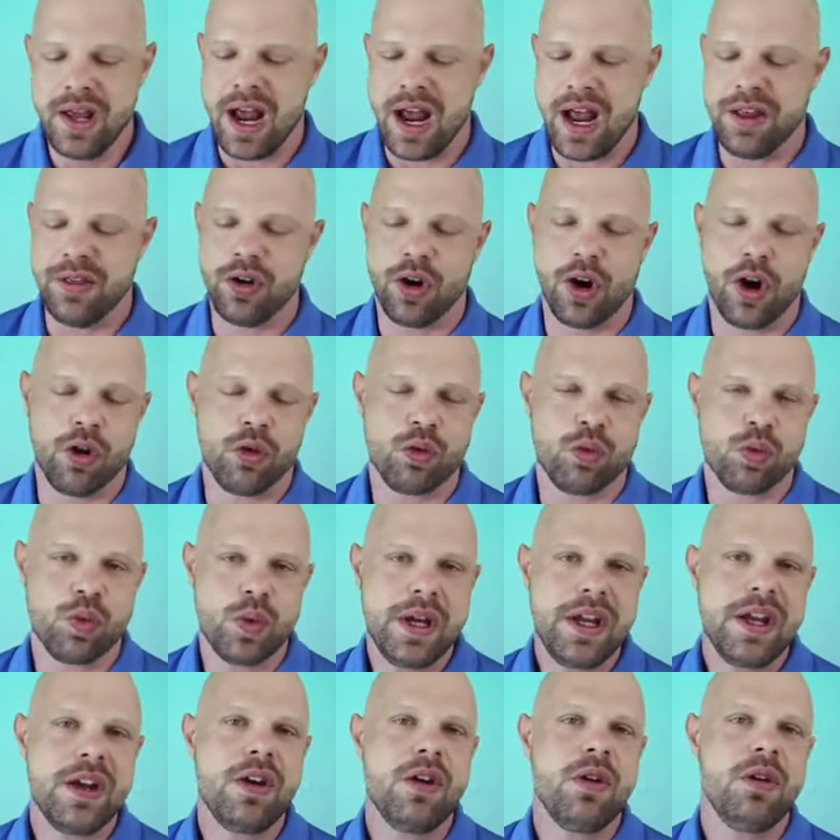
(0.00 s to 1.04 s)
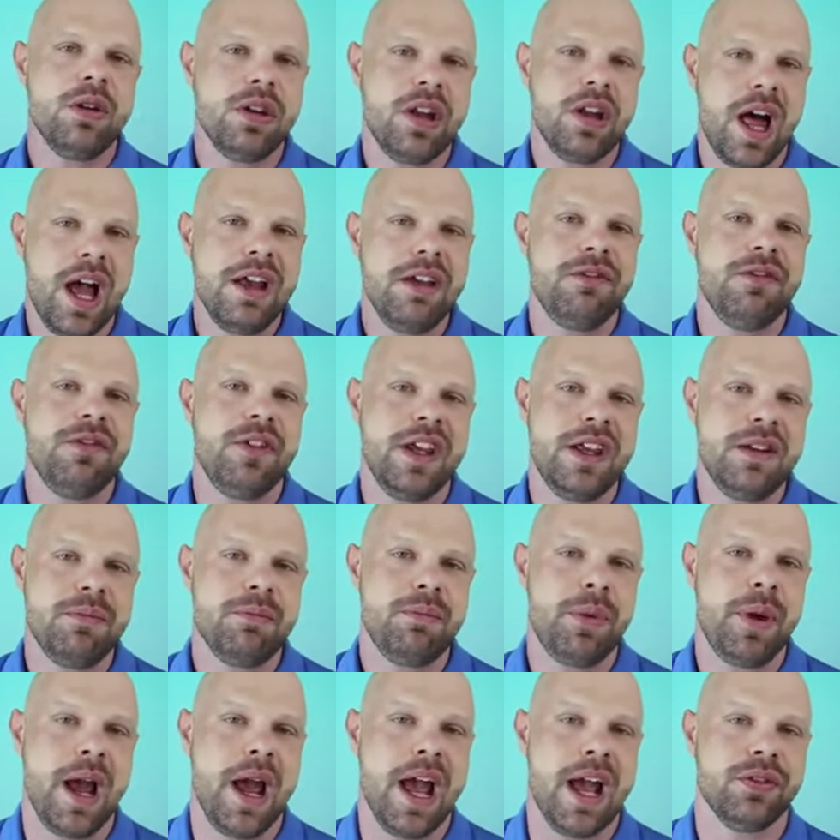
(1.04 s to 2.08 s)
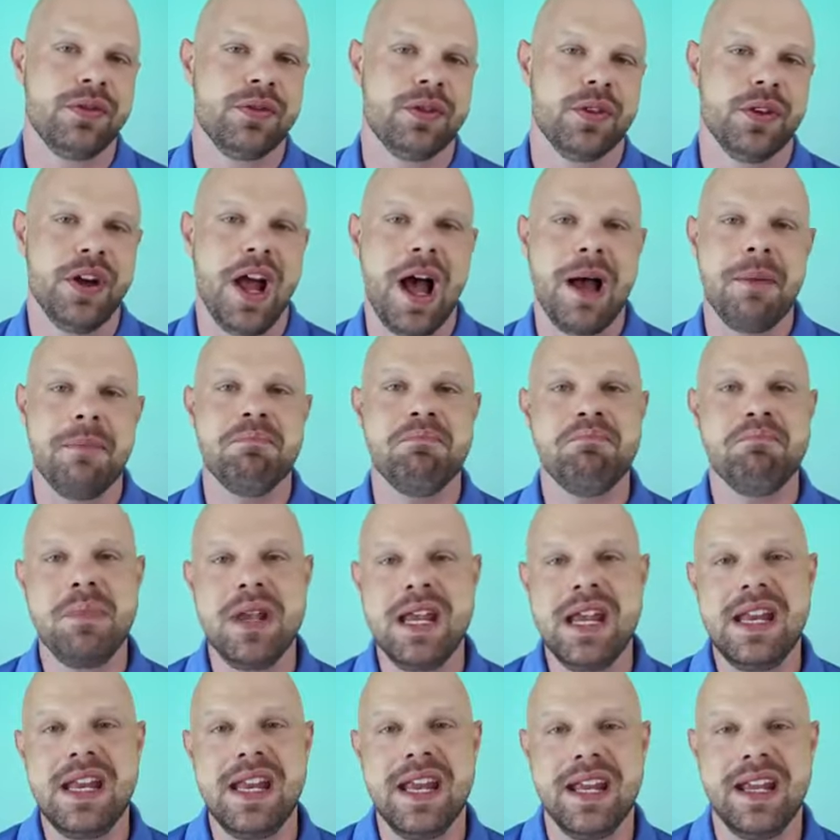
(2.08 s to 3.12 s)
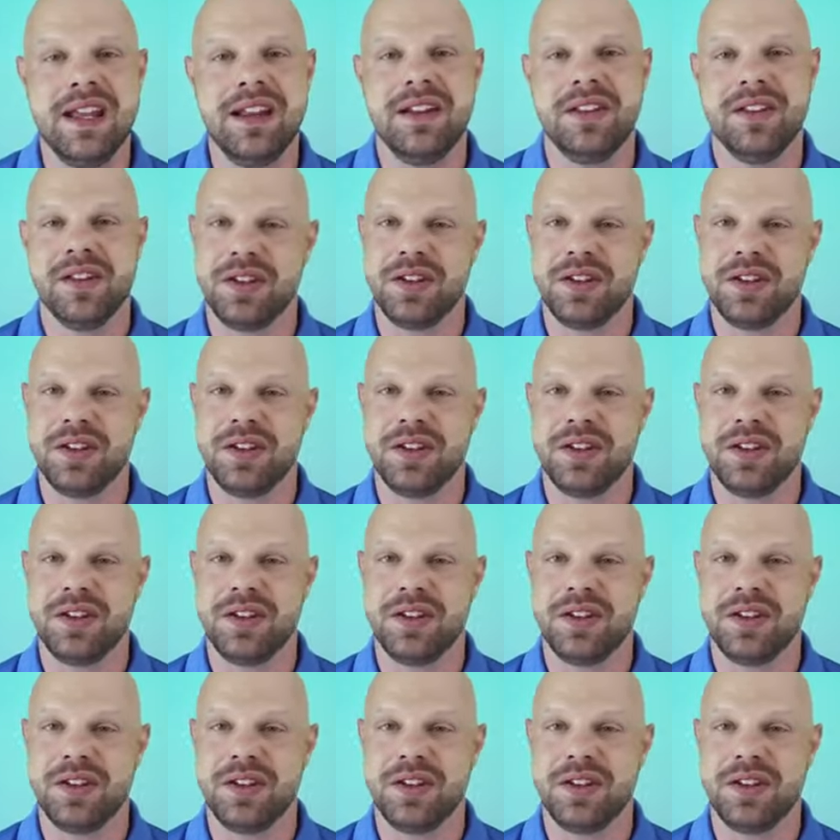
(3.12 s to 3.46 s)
and there are real life impacts for not meeting